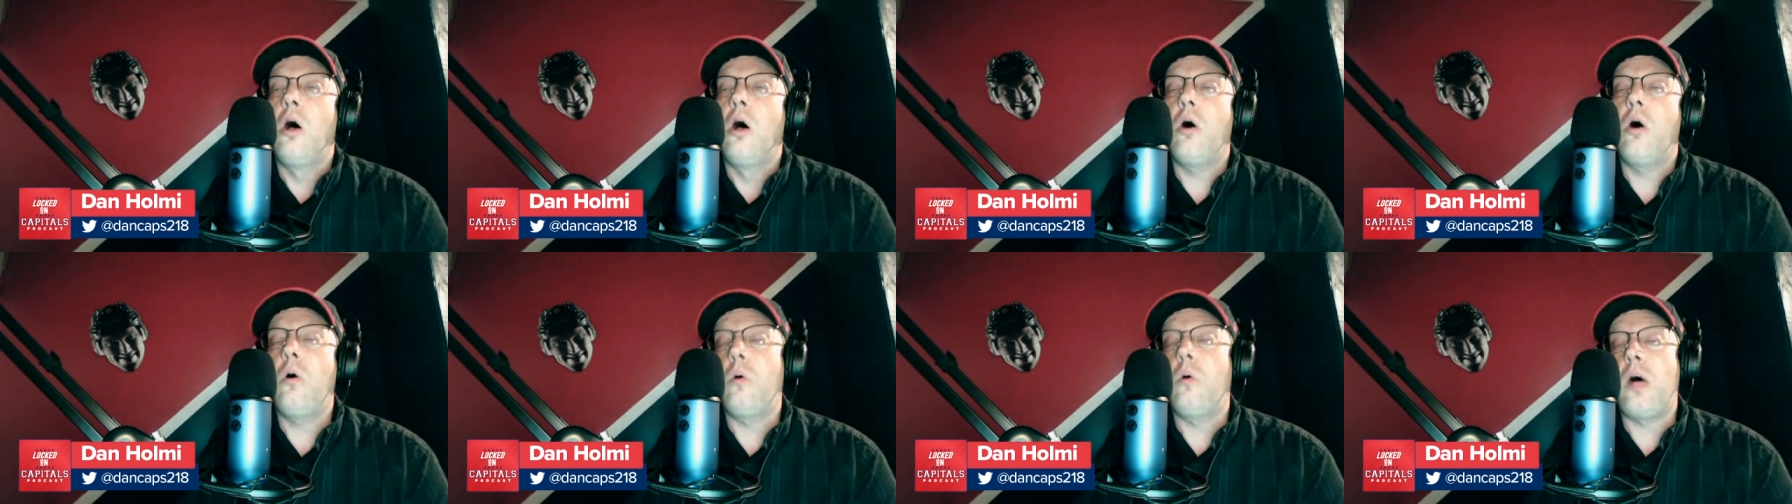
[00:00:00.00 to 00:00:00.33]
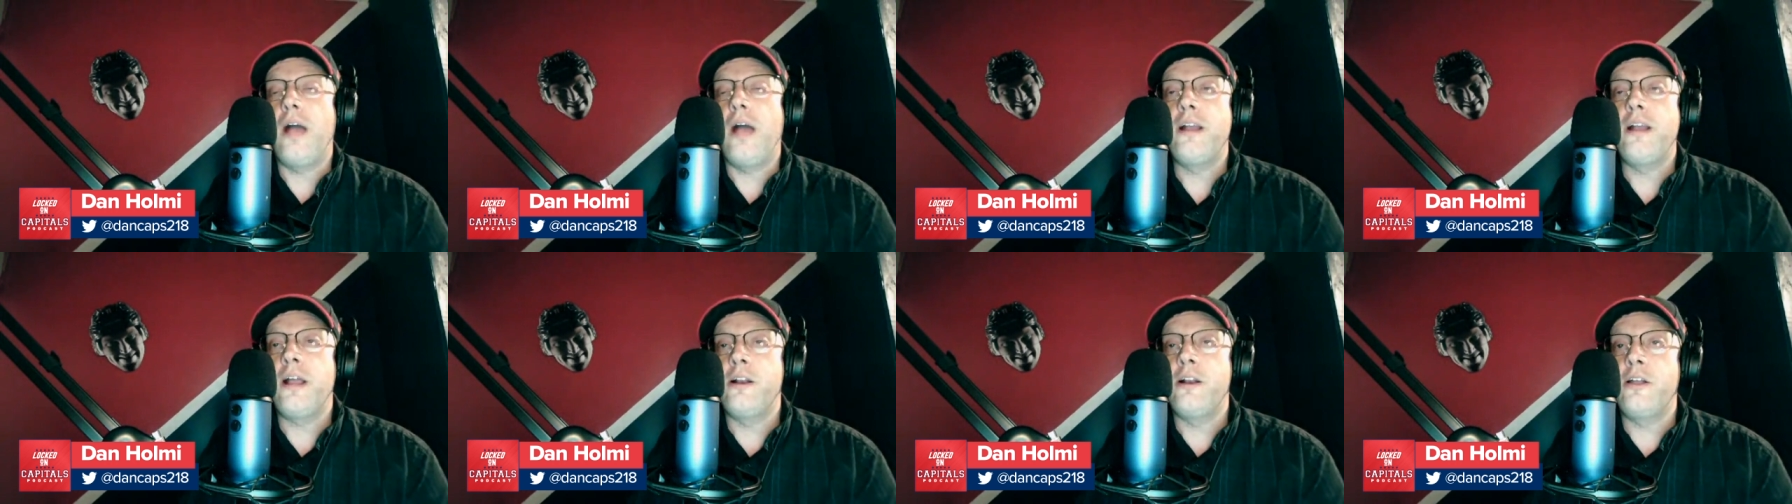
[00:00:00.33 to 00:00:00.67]
Oh,
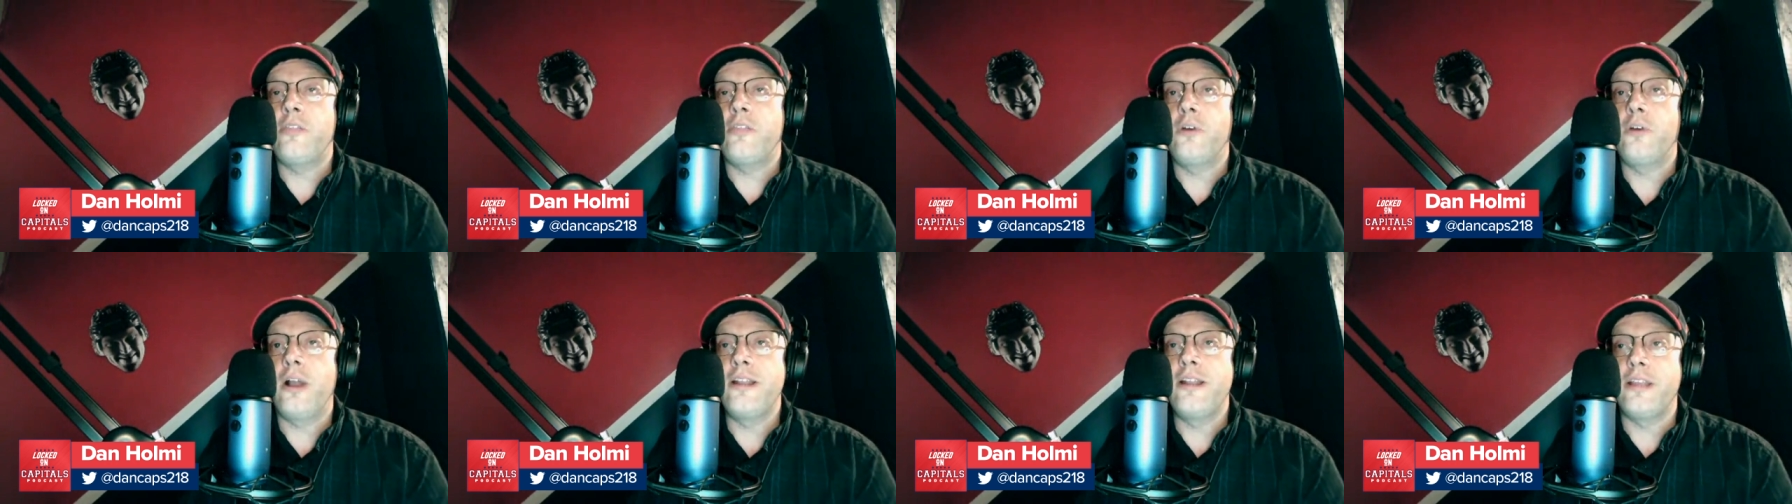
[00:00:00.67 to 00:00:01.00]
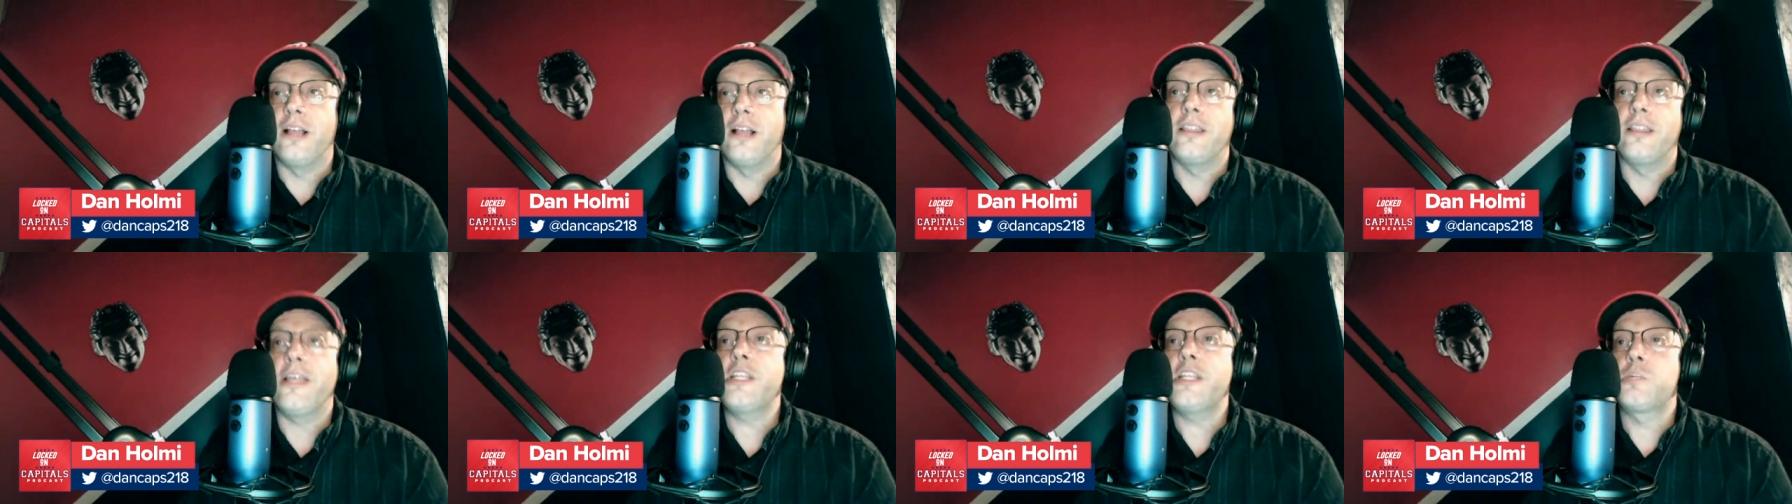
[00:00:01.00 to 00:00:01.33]
I got another
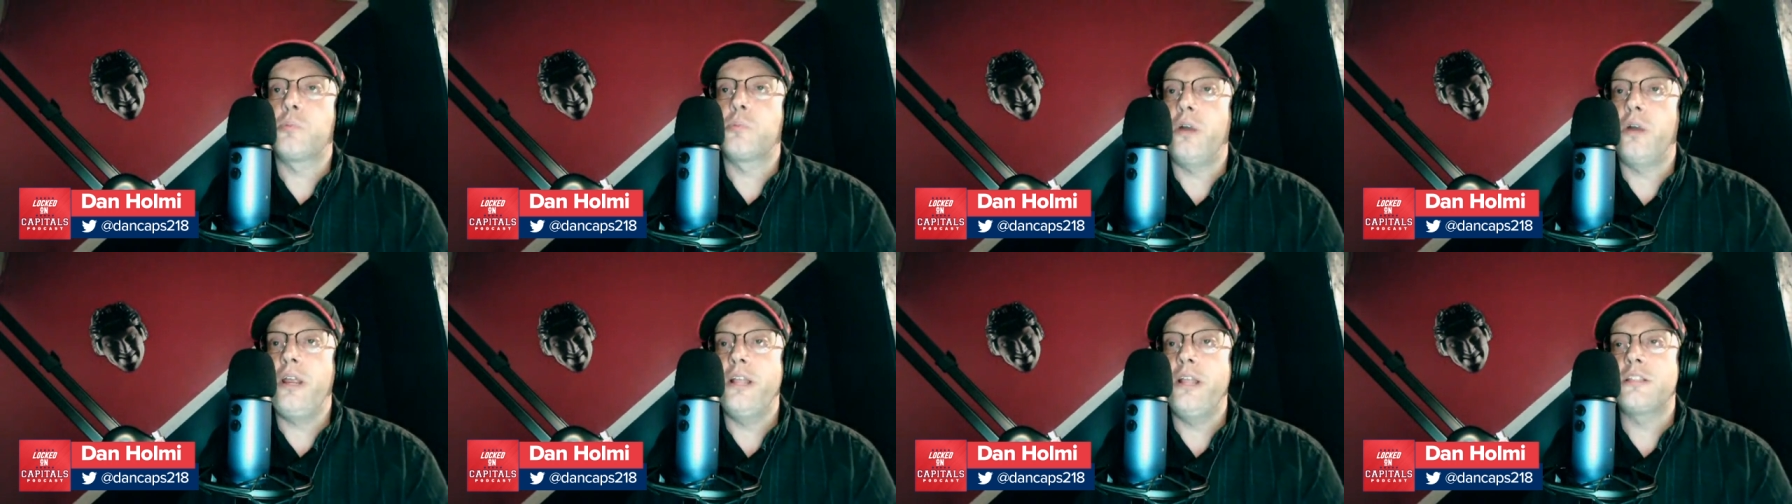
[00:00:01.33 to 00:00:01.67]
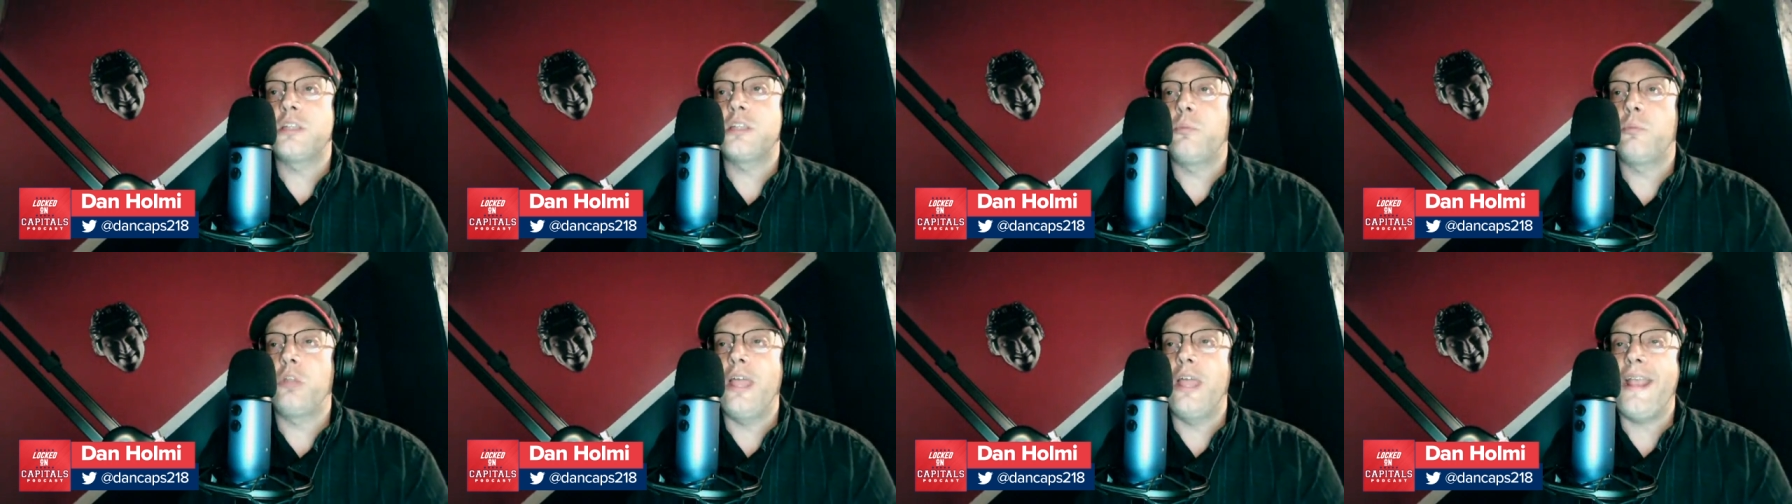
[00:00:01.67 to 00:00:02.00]
idea. Let's bring in
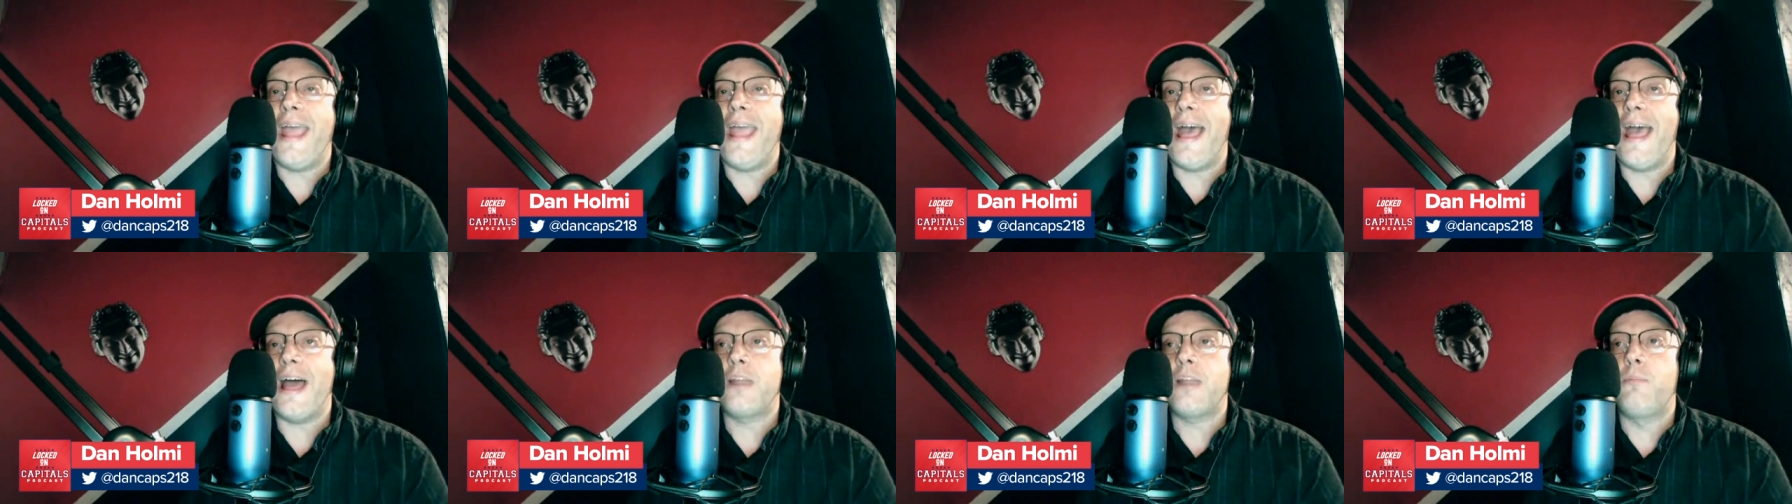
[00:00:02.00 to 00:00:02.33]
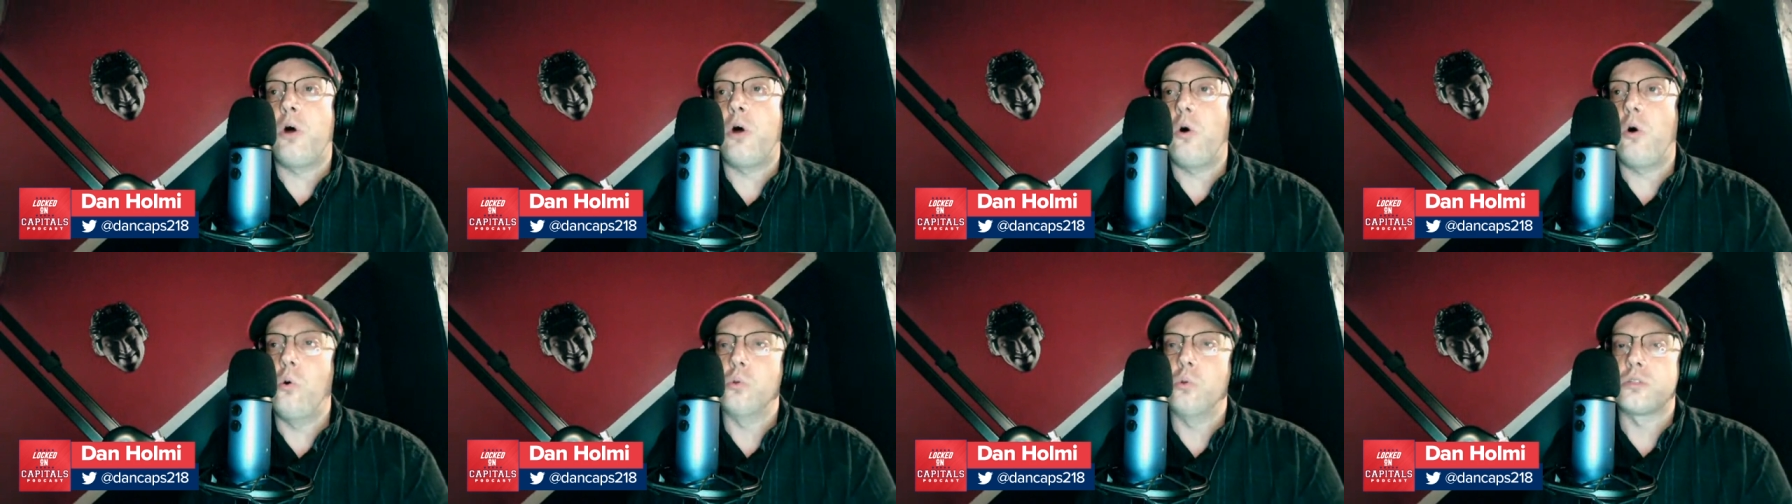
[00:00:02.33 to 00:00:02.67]
someone like
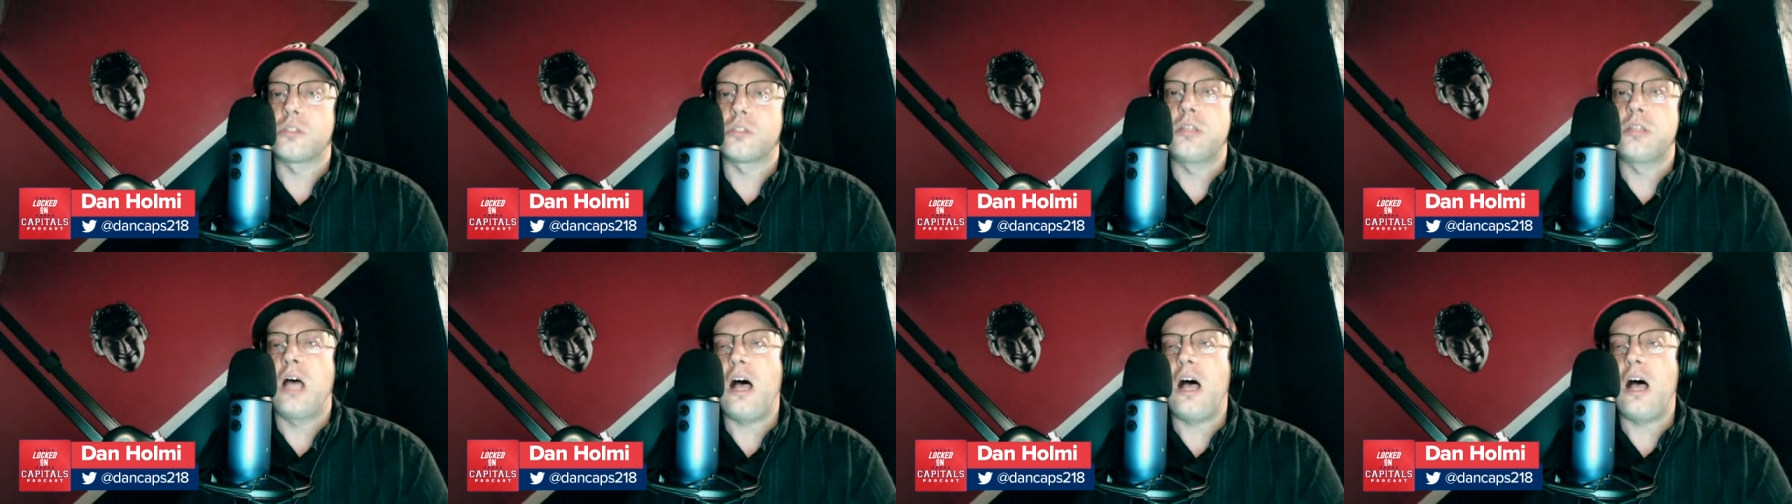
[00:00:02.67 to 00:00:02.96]
Adam Oates.